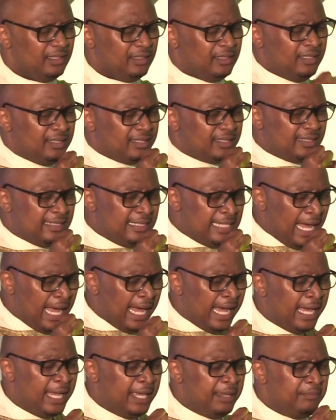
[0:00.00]
This
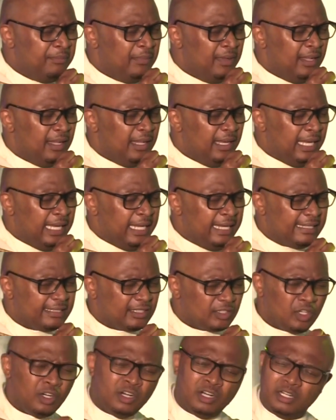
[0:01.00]

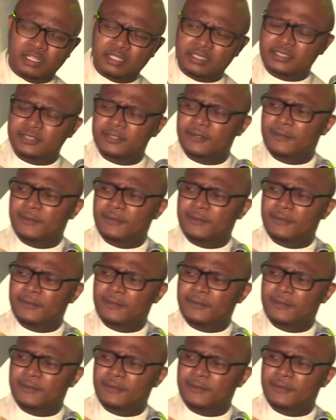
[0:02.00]
timeless God.